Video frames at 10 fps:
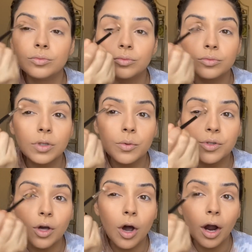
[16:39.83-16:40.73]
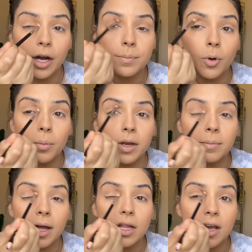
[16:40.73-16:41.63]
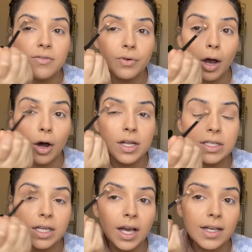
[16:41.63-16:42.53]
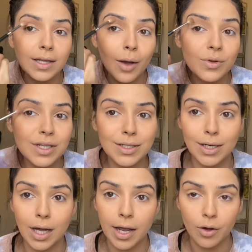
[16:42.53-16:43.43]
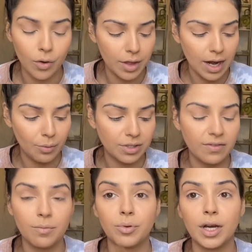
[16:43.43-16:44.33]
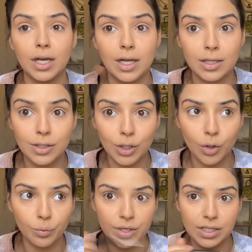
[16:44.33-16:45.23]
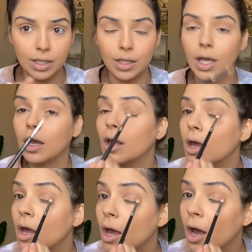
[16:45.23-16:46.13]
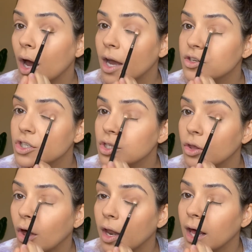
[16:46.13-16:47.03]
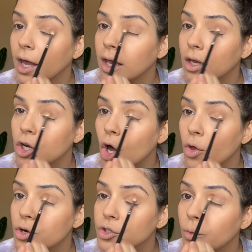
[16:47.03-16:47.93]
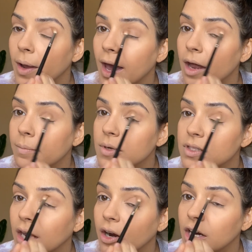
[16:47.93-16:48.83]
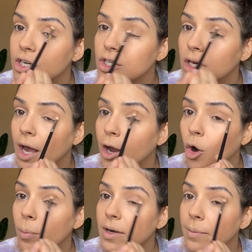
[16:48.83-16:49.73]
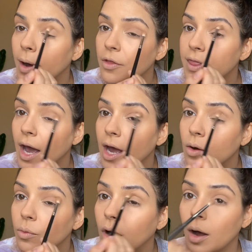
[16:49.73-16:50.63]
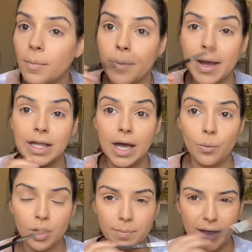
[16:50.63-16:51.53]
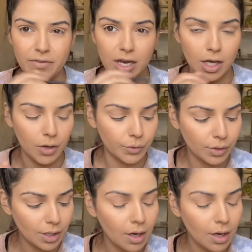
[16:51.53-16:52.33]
It was a hard moment in my life. Honestly, guys, I was in denial that I was even pregnant until recently. I just thought like, no, there's no way I had a miscarriage. And I opened about that on one of my videos.